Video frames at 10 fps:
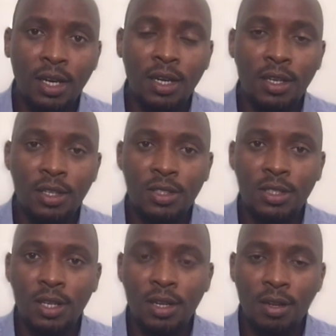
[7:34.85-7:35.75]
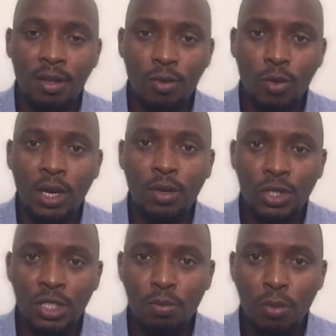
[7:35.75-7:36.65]
is when we
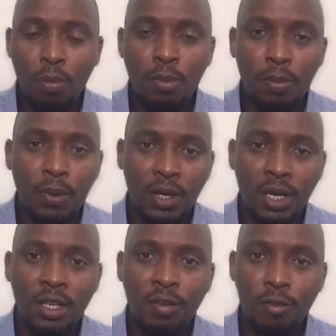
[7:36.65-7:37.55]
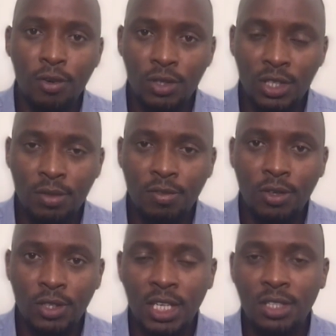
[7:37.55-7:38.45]
see more people getting
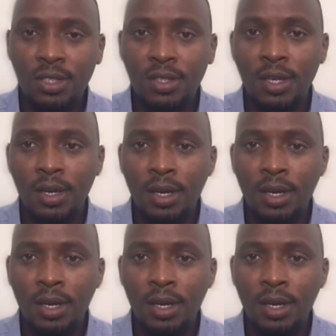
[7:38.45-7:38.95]
for tests